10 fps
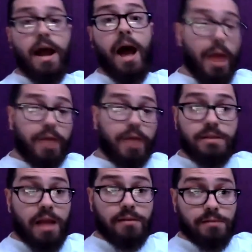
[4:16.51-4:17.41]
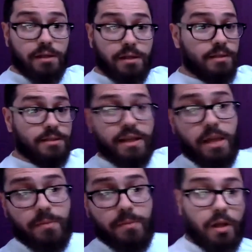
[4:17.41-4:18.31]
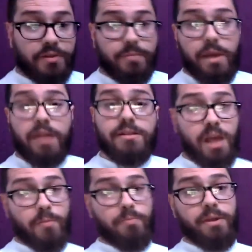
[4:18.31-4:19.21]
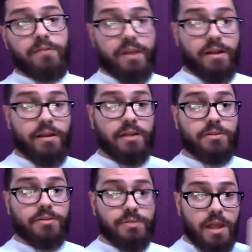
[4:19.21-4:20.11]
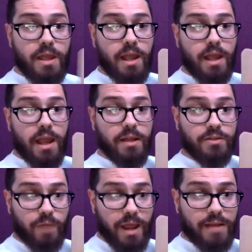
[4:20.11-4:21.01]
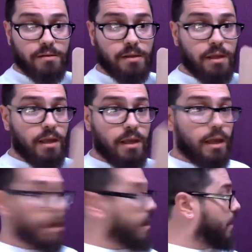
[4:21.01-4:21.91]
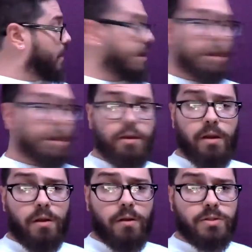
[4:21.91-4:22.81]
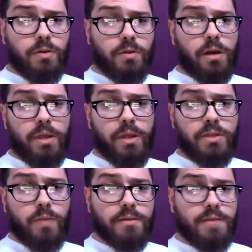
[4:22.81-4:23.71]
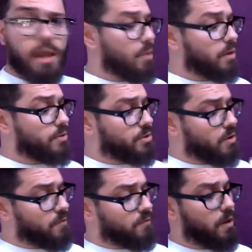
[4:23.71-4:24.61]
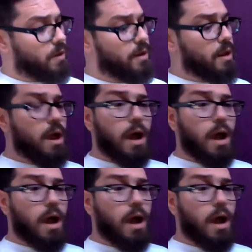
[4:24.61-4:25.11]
I'm actually not, listen, I can't be salty about it because I'm a big fan of Nicktoons, and it's Ren. And again, you're going to go to the store, you're going to pay 10 bucks or so for it.